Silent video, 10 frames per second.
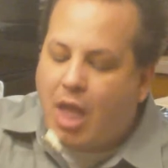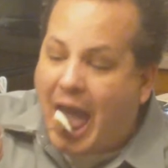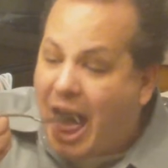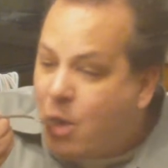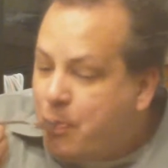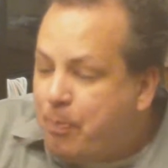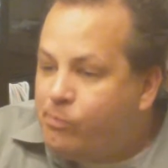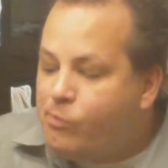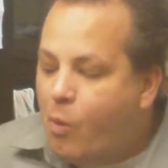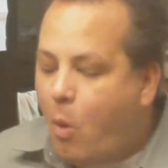
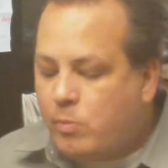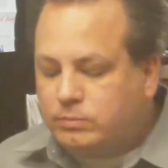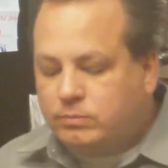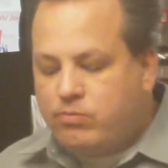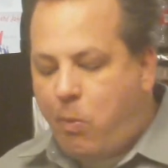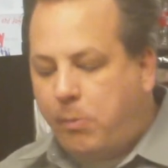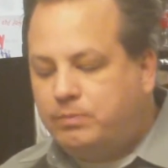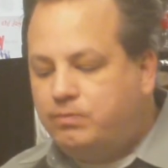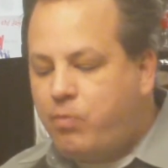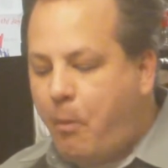Nothing is said.